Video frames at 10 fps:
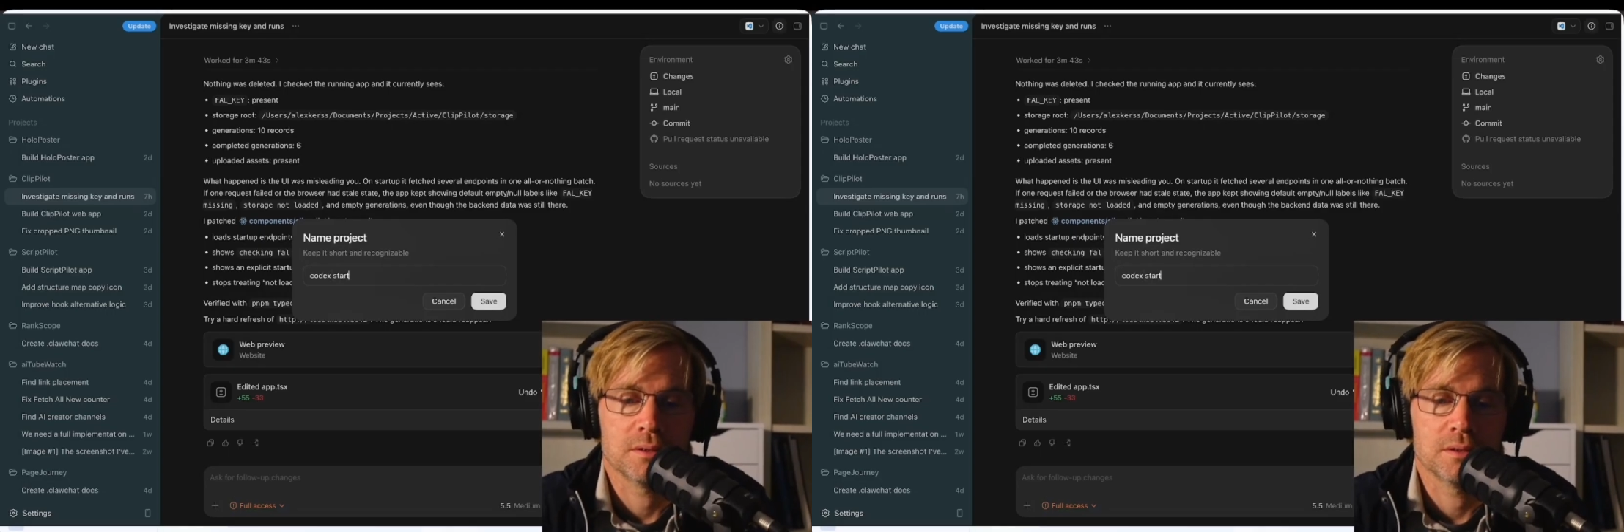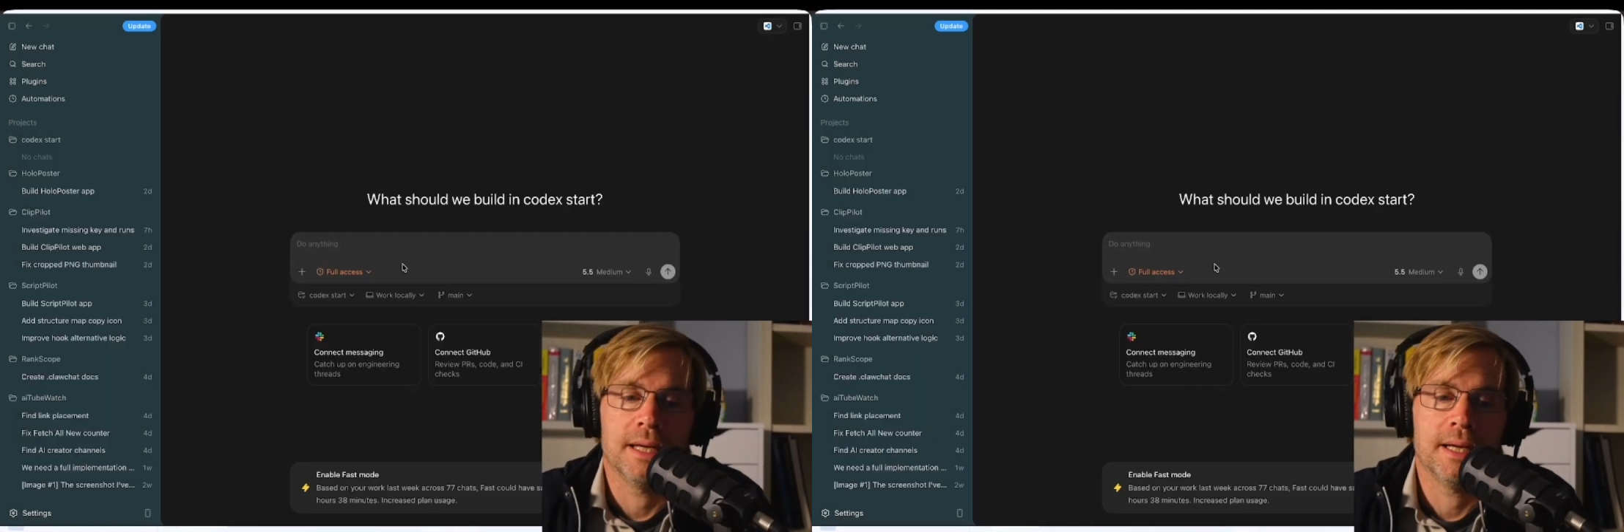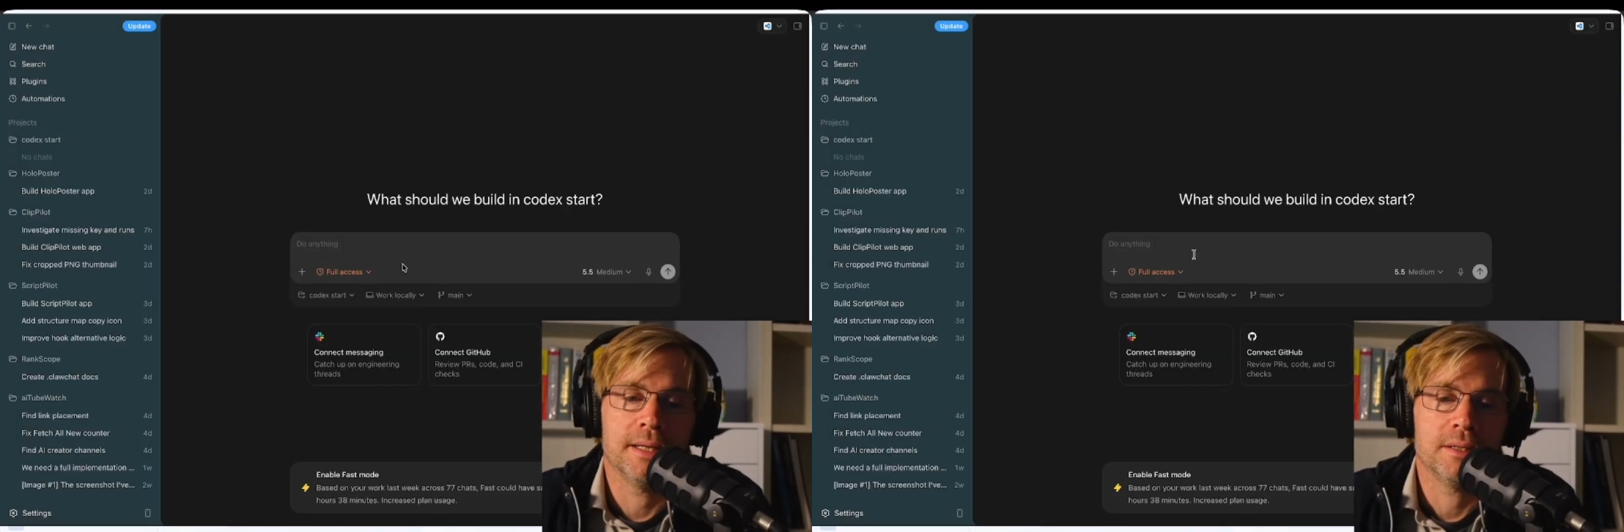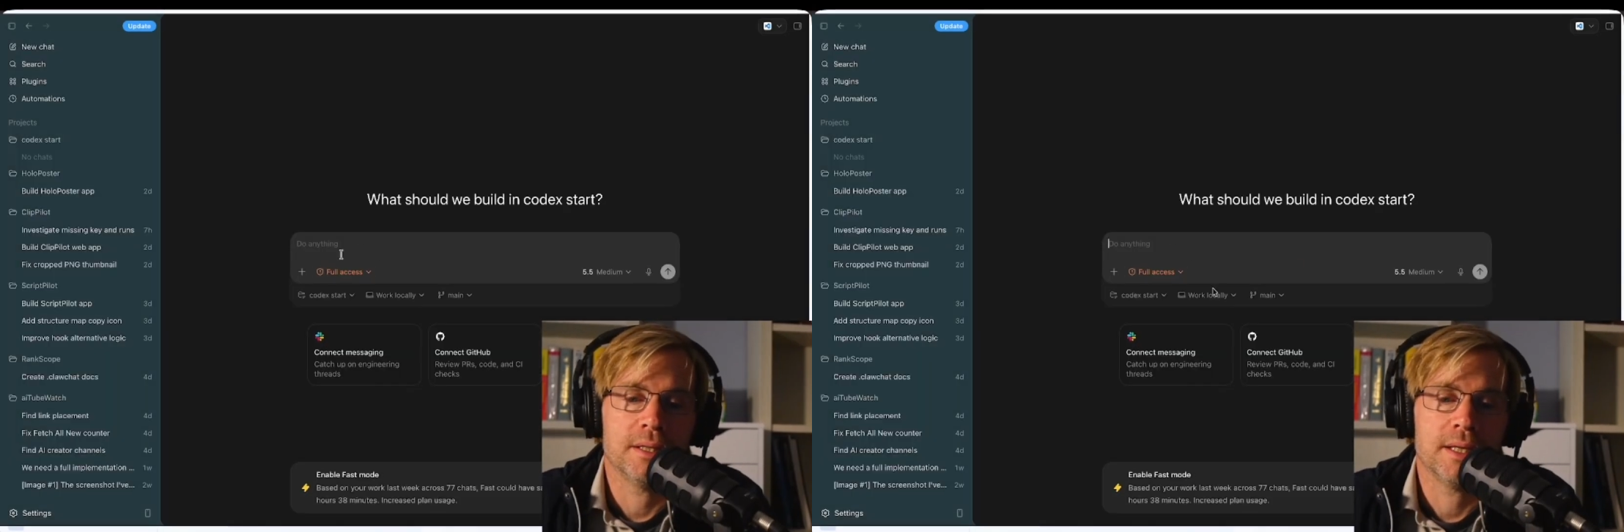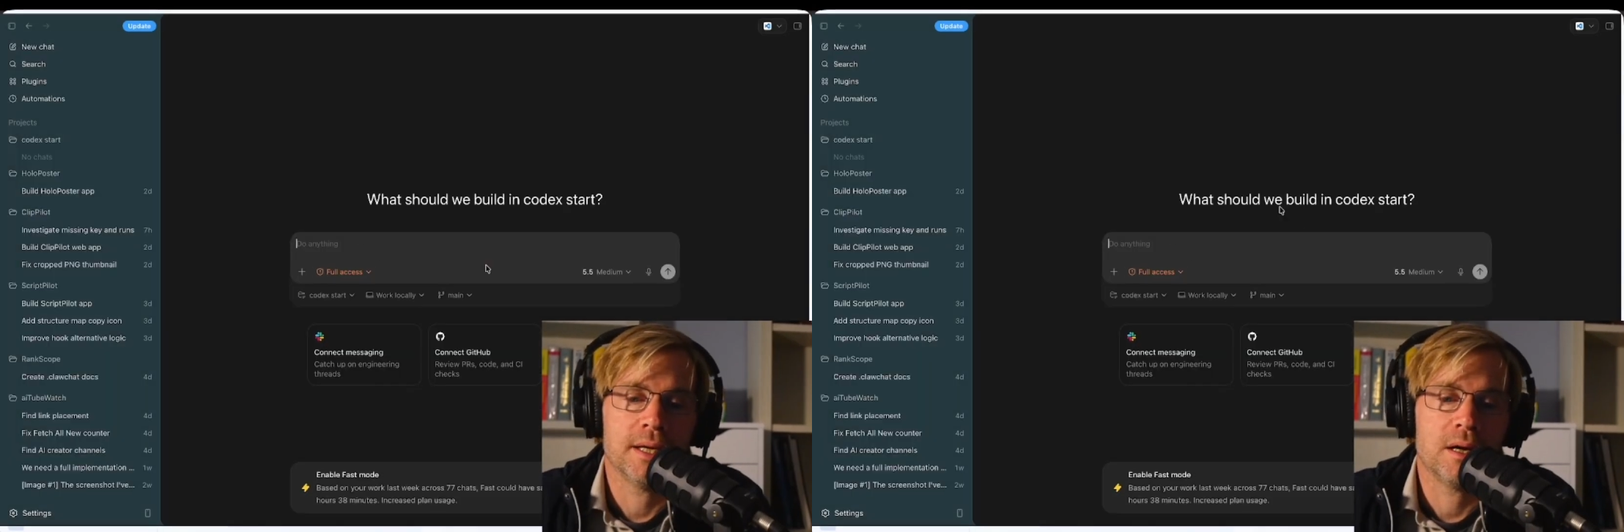And
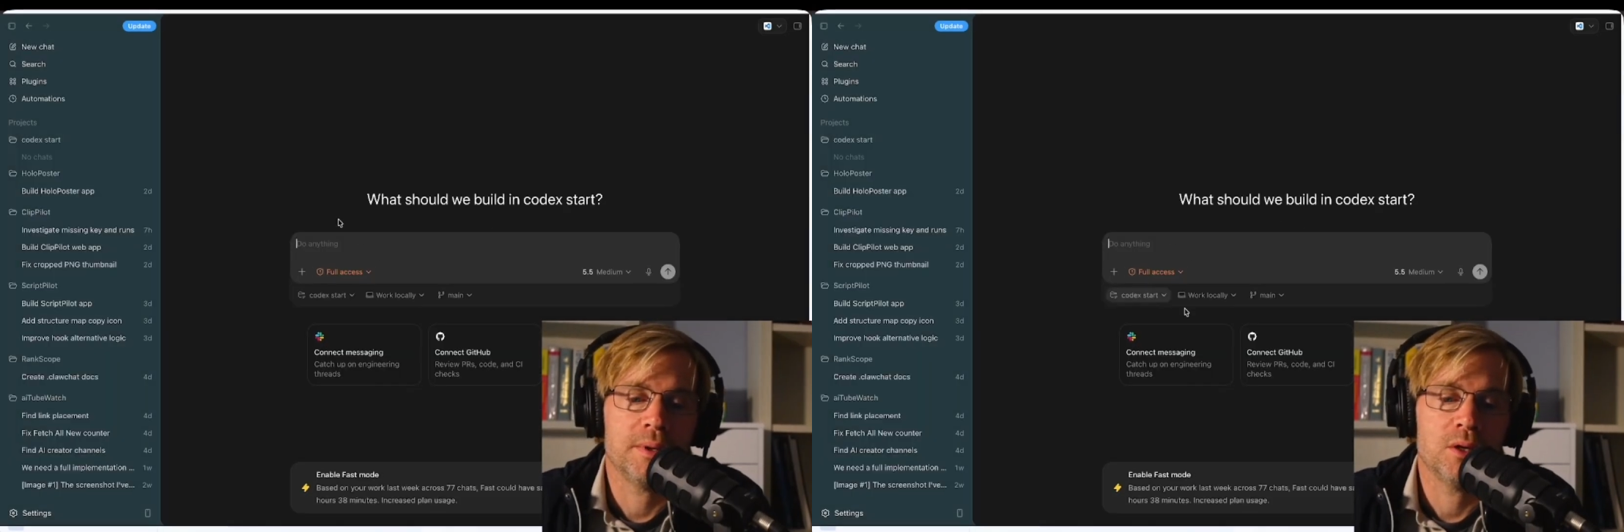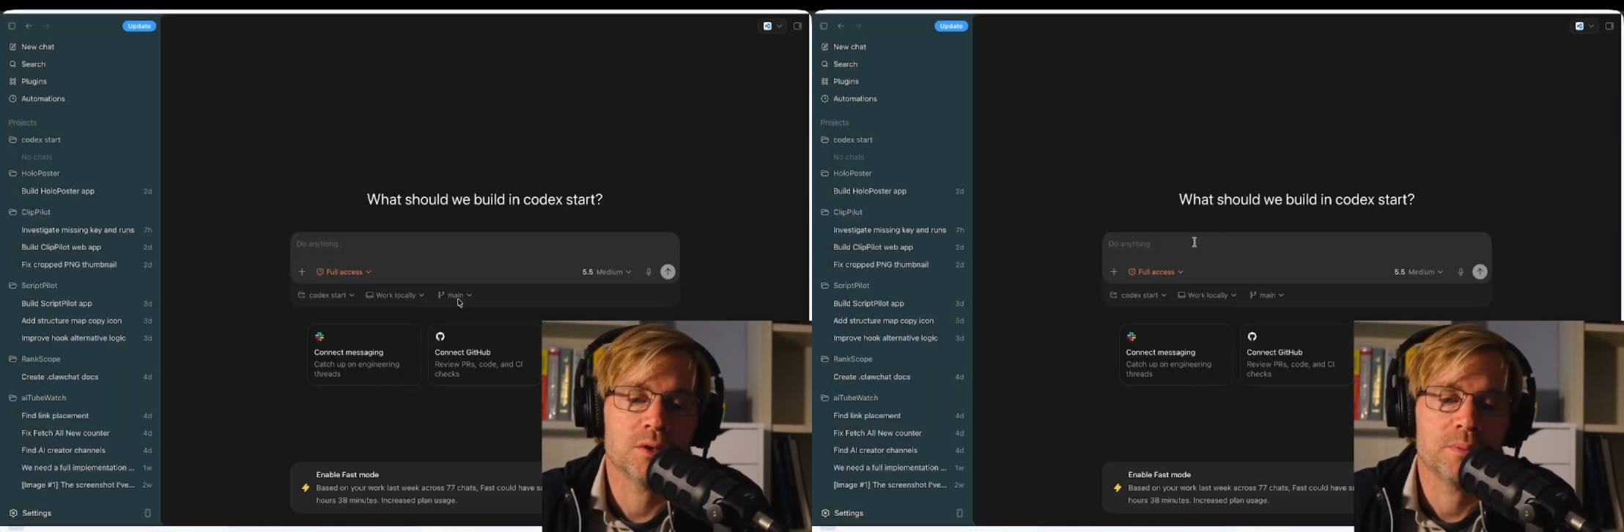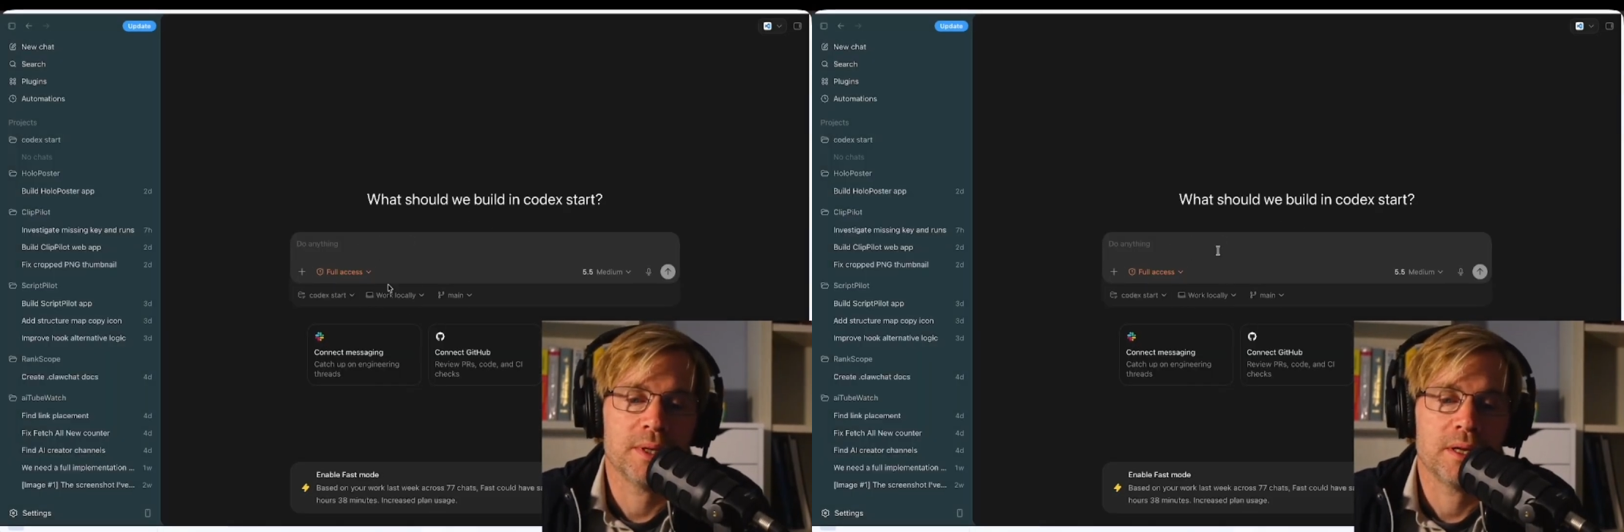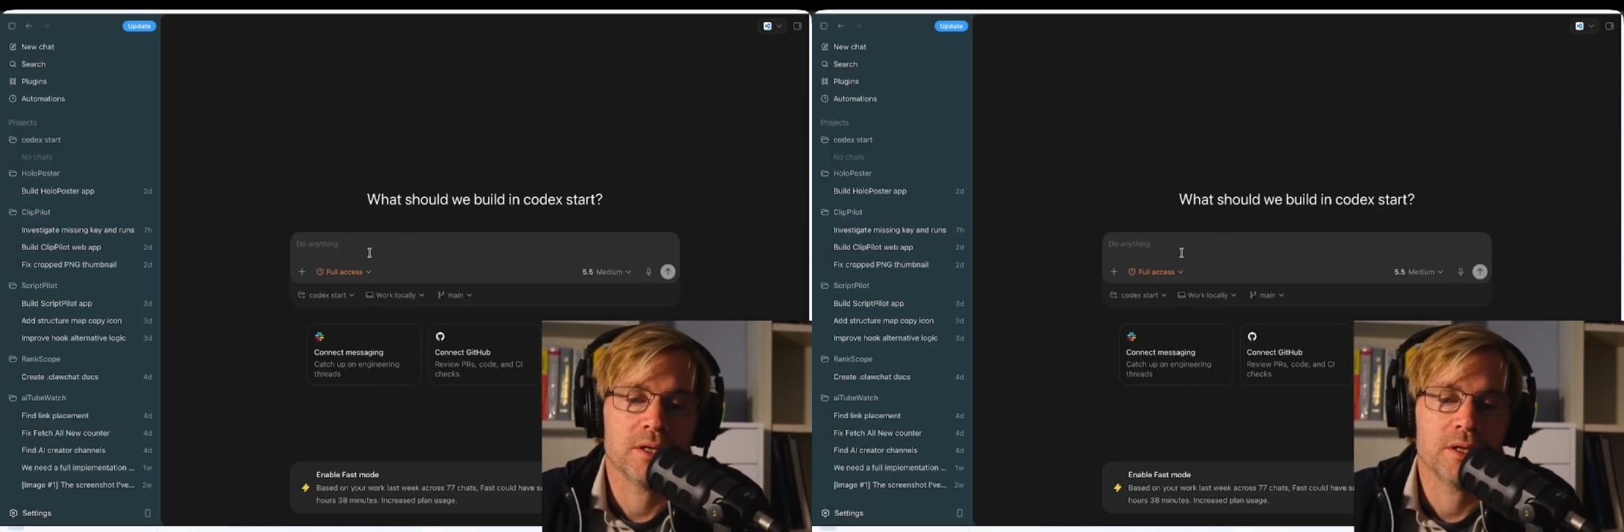yeah, I mean, it looks a bit like